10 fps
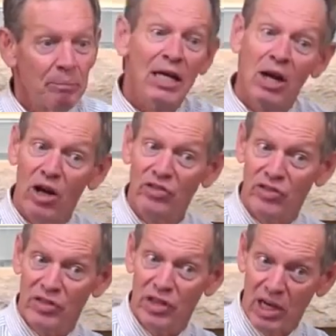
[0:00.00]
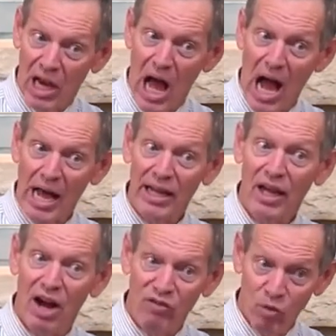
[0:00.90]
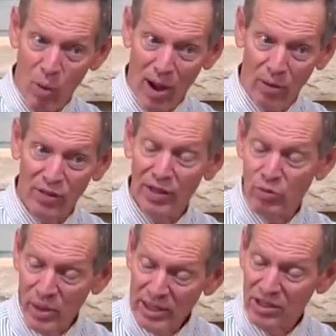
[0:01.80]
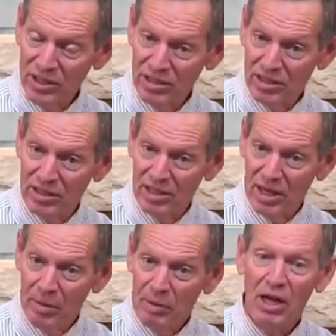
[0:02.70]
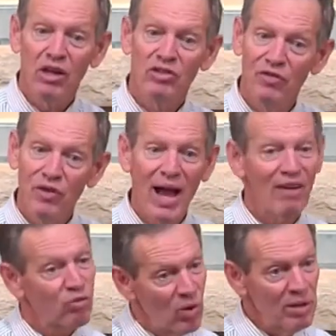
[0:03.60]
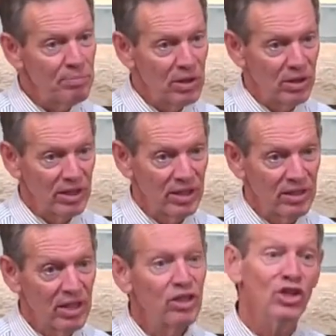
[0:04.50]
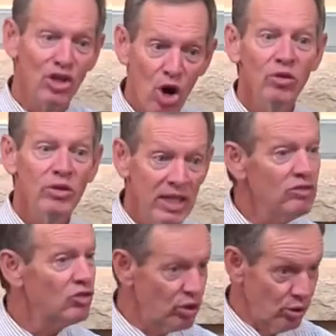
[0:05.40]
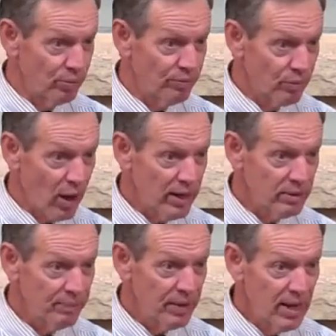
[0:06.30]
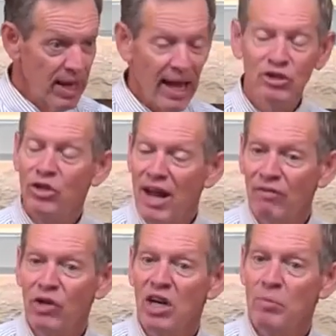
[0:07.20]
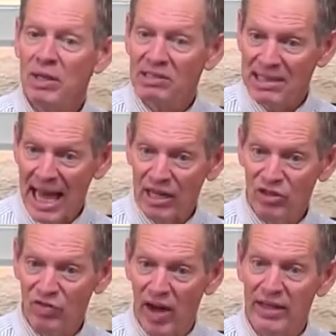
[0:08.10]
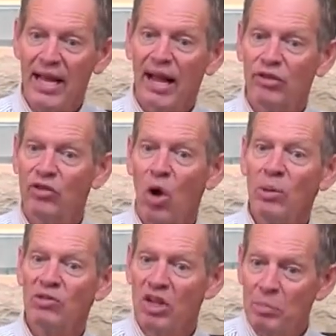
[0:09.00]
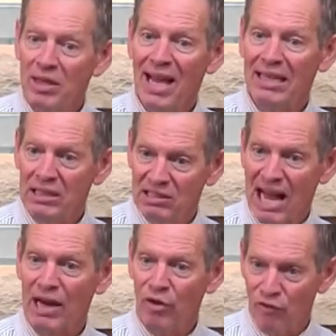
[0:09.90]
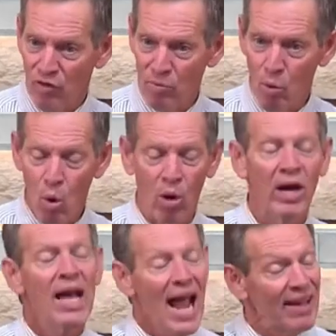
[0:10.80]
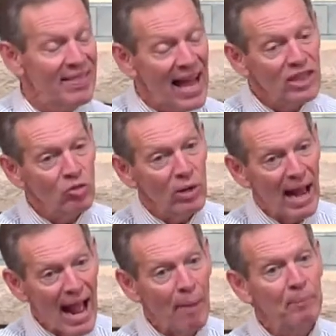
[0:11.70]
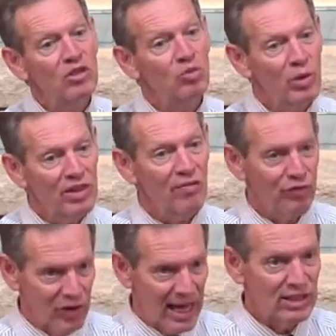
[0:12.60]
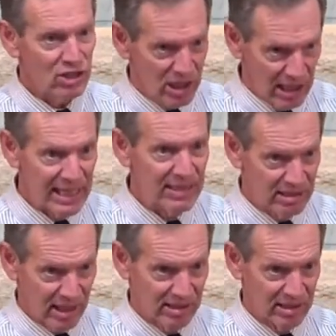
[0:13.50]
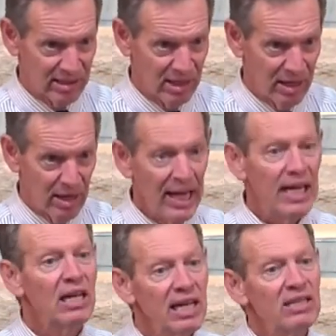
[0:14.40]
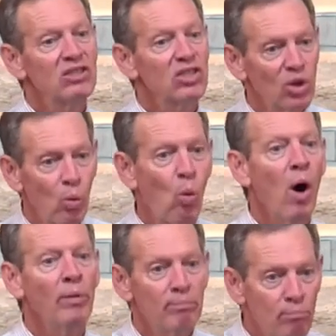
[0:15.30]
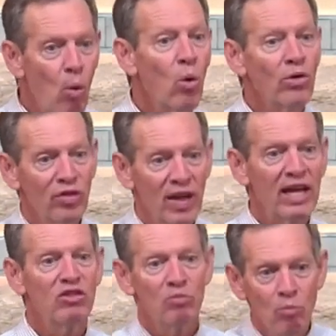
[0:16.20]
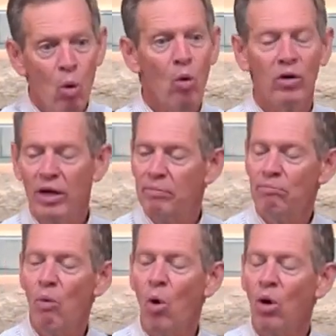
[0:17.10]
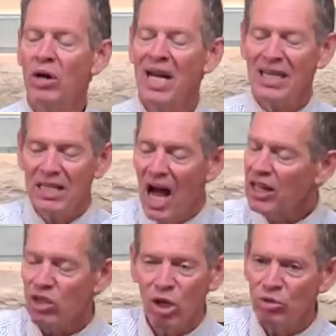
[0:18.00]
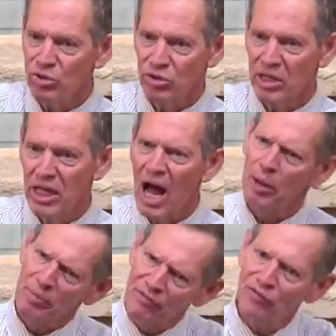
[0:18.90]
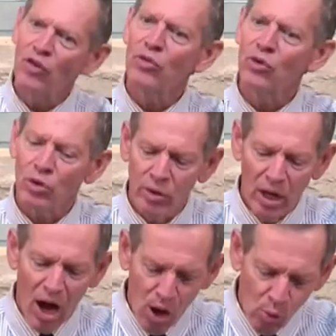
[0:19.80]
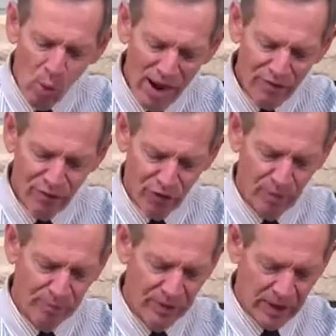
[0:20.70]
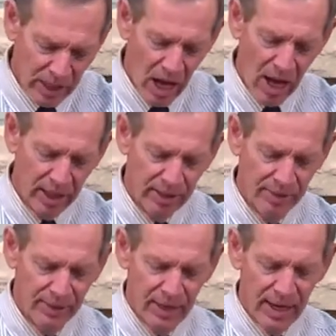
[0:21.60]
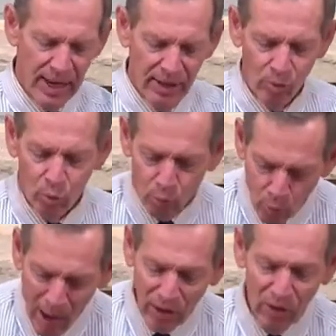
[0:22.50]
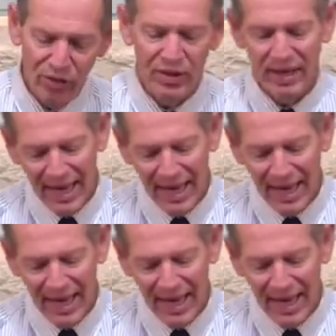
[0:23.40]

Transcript: Because the lie of wealth and riches. Because if you have 1 million, you know you need two, right? And you're never going to be satisfied. And there's always going to be that desire for more. And that's what happens when the flesh leads us. It leads us to want more things, more and more, not closer to God, but further away from God. Wealth